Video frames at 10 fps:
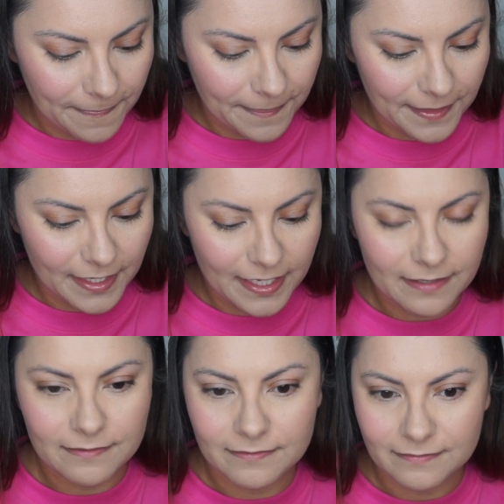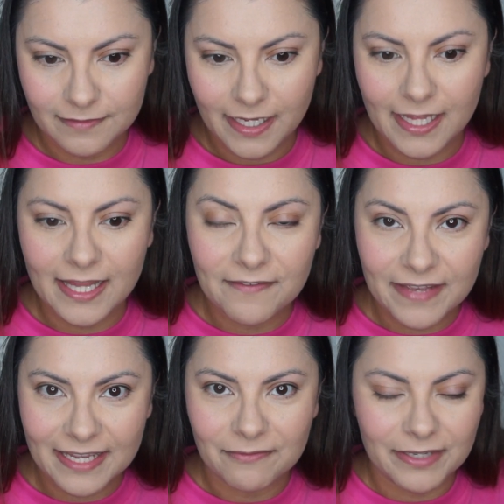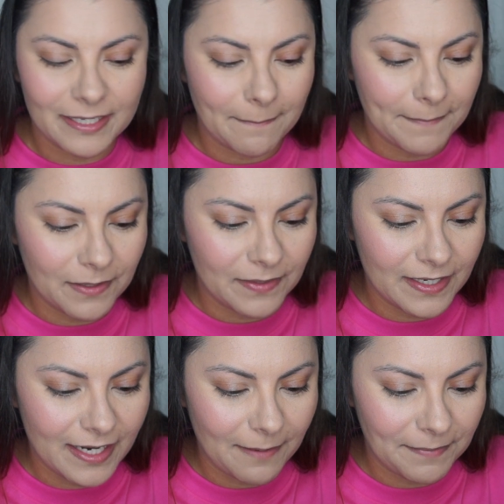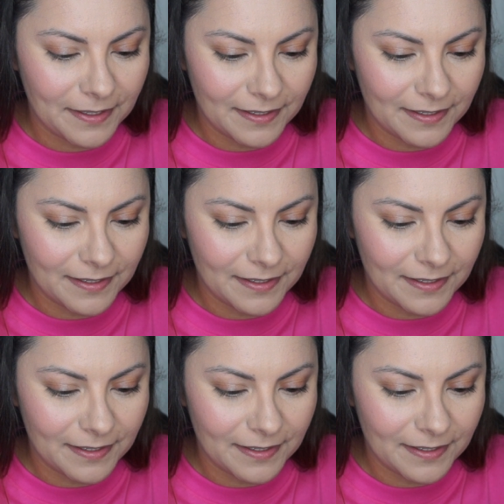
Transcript: Okay. I love it. We can build it up.